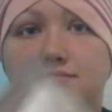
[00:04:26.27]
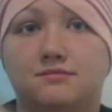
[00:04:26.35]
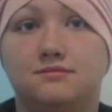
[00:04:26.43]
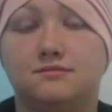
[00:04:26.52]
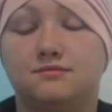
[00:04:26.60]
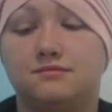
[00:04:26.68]

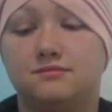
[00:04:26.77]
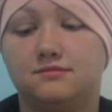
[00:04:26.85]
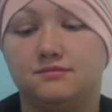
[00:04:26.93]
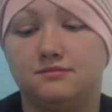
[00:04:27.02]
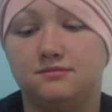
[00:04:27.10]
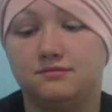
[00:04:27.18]

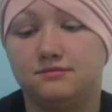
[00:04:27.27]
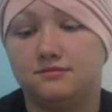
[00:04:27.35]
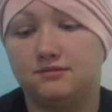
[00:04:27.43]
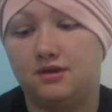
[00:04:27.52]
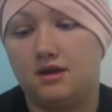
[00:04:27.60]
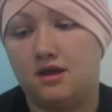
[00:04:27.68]

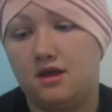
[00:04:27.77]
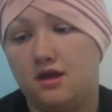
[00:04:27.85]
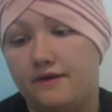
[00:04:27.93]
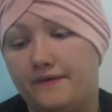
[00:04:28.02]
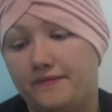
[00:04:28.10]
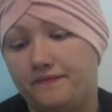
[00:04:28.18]

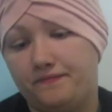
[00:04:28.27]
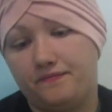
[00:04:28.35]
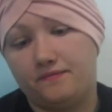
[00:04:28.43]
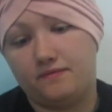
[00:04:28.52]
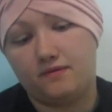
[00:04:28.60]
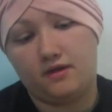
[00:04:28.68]

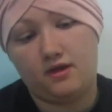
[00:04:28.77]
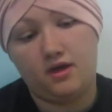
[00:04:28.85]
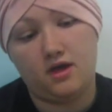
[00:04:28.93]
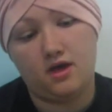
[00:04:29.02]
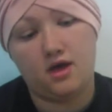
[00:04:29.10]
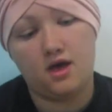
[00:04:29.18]

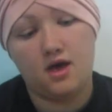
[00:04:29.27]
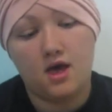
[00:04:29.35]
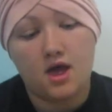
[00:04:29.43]
(no one is talking)